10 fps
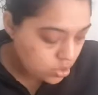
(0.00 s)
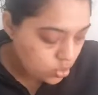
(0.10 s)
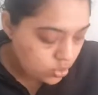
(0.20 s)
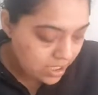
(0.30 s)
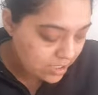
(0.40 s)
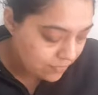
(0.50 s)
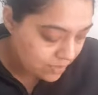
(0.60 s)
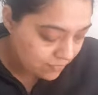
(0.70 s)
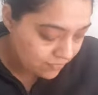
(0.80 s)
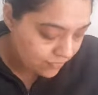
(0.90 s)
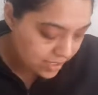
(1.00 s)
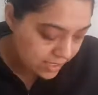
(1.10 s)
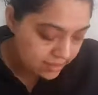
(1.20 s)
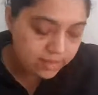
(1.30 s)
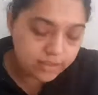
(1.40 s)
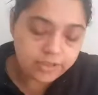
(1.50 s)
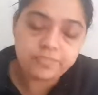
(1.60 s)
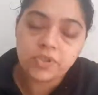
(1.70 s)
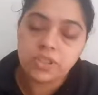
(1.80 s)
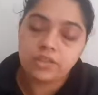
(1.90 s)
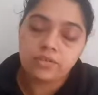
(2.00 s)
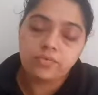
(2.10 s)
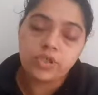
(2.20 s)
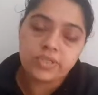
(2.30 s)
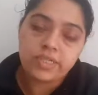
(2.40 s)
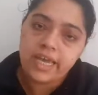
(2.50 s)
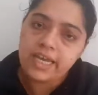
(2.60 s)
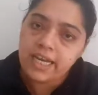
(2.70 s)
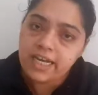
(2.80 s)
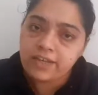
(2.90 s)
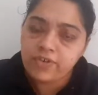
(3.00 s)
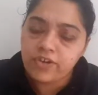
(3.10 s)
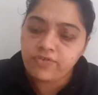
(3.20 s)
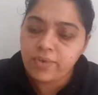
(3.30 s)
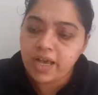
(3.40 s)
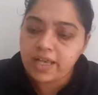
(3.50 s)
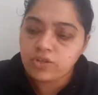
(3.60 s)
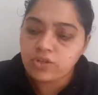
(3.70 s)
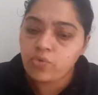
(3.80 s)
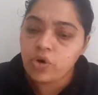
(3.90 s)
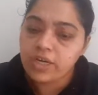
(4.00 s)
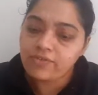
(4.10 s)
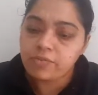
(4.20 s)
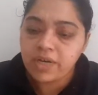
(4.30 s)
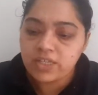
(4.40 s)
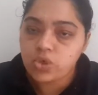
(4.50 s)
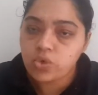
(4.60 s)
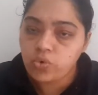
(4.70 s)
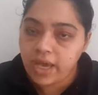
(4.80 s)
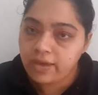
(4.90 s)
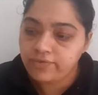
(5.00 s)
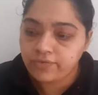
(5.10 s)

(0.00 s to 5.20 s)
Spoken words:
You can even wear the what to say, N95 mask or whatever mask you have.